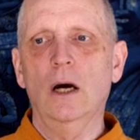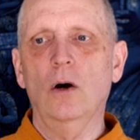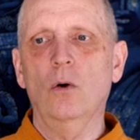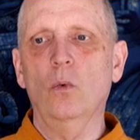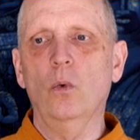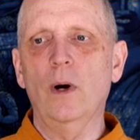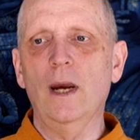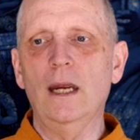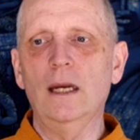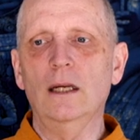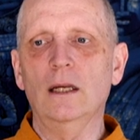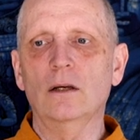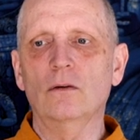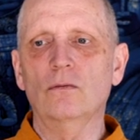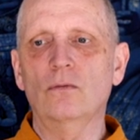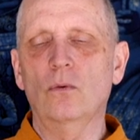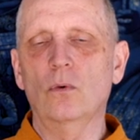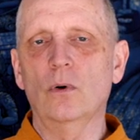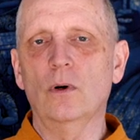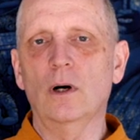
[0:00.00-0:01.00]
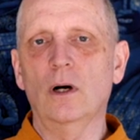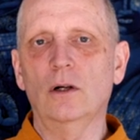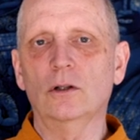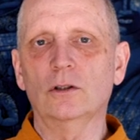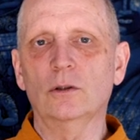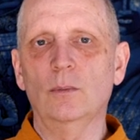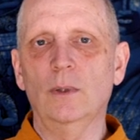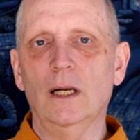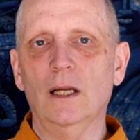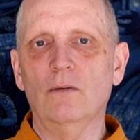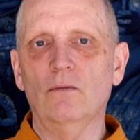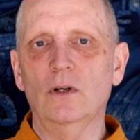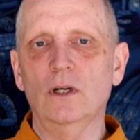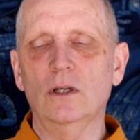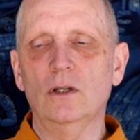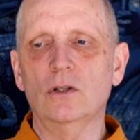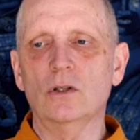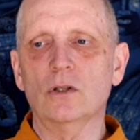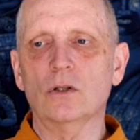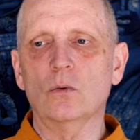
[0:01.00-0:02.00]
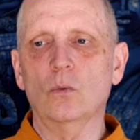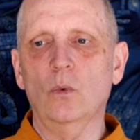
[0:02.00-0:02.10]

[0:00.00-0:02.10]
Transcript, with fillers: Waiting for ultimate evidence,